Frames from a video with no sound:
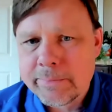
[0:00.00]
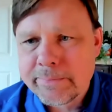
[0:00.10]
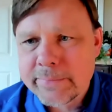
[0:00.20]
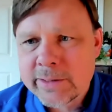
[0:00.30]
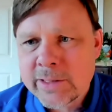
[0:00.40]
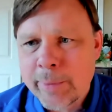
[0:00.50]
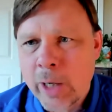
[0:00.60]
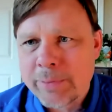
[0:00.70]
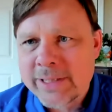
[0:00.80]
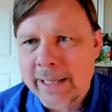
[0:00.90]
Someone help
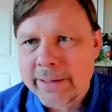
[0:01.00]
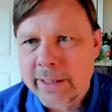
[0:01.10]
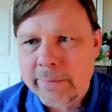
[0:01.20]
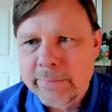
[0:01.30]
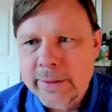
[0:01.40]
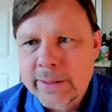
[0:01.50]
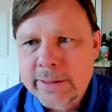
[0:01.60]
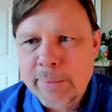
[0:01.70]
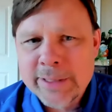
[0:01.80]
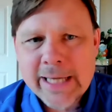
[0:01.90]
us out there.
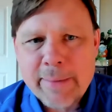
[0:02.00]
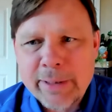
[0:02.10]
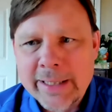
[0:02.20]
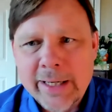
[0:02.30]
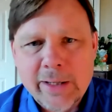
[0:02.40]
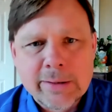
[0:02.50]
Someone type it in there.